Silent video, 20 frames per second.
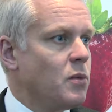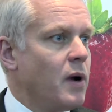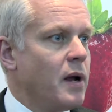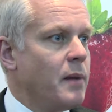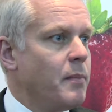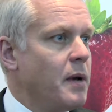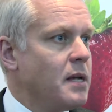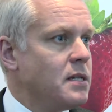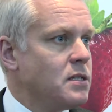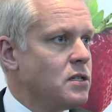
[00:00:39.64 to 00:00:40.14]

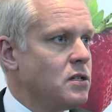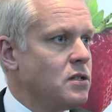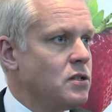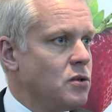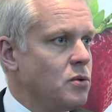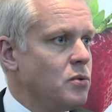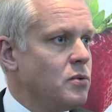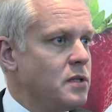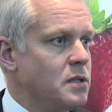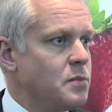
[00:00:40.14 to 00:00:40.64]
way
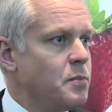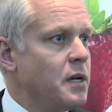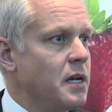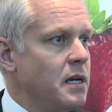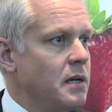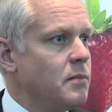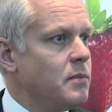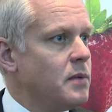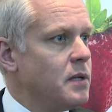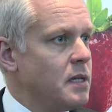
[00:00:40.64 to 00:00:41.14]
medicine's always
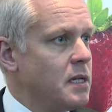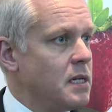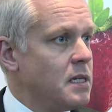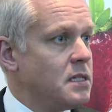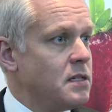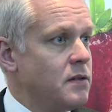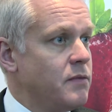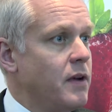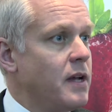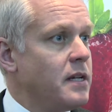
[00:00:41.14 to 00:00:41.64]
been, but
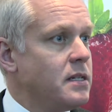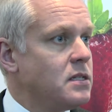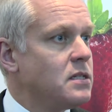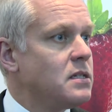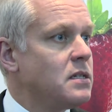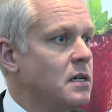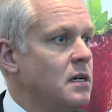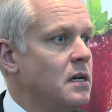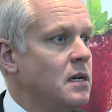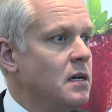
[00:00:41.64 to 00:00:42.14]
these
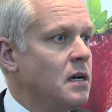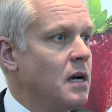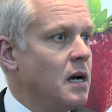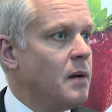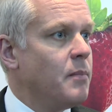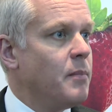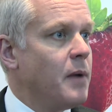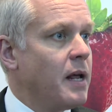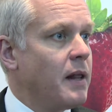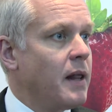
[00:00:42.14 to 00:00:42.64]
events
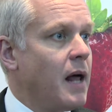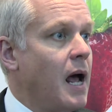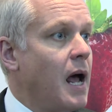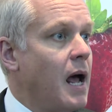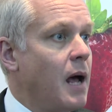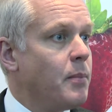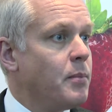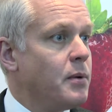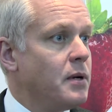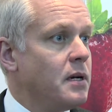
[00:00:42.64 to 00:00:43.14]
make that
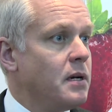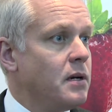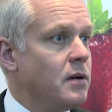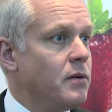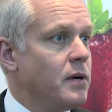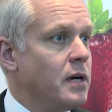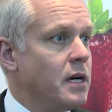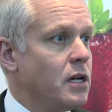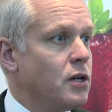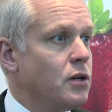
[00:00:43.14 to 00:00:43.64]
happen in
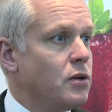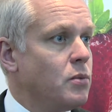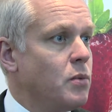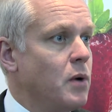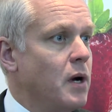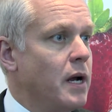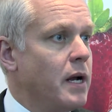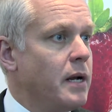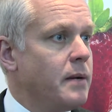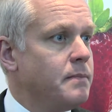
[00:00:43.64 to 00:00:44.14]
a really good
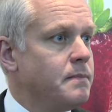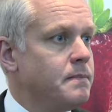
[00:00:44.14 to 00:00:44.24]
way.